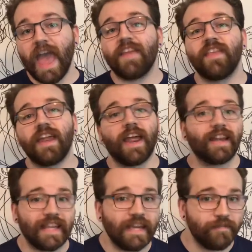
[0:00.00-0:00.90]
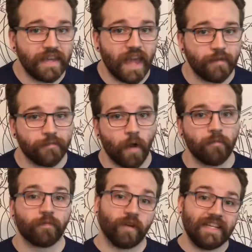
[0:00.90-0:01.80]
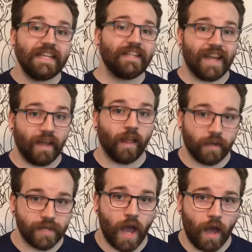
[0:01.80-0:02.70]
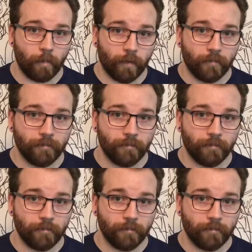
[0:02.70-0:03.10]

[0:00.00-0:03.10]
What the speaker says: and then add EVA foam for detail on top.